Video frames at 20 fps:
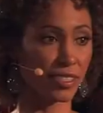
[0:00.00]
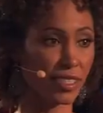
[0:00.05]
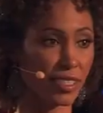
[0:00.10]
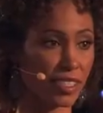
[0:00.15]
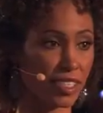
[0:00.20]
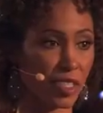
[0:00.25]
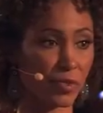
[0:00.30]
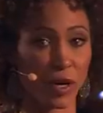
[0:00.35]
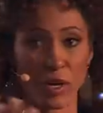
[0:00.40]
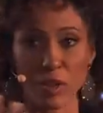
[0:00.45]
It's
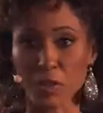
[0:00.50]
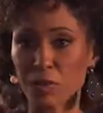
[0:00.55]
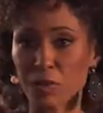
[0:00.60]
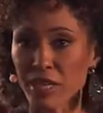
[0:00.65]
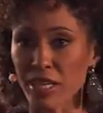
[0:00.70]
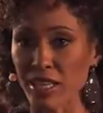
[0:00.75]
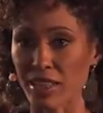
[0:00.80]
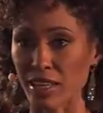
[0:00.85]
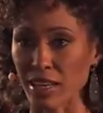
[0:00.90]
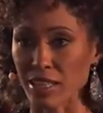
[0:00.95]
about three
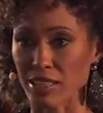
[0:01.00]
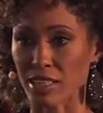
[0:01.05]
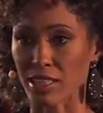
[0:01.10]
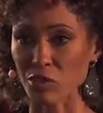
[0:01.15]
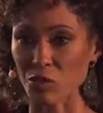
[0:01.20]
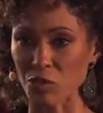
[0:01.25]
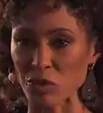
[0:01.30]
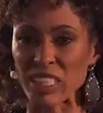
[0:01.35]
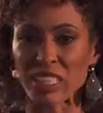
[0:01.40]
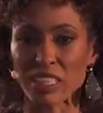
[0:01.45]
things that are
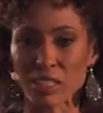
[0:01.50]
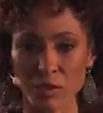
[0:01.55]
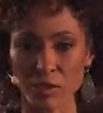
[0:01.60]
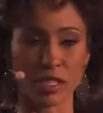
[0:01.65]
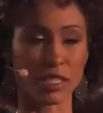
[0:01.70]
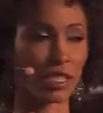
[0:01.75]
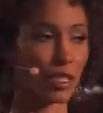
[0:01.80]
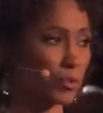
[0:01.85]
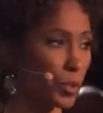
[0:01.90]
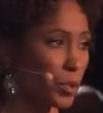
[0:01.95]
really, really
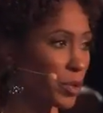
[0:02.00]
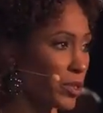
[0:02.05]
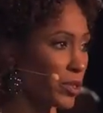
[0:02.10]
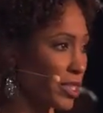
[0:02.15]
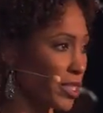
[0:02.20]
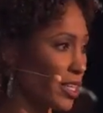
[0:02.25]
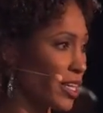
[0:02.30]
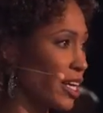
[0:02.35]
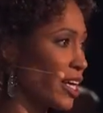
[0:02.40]
important.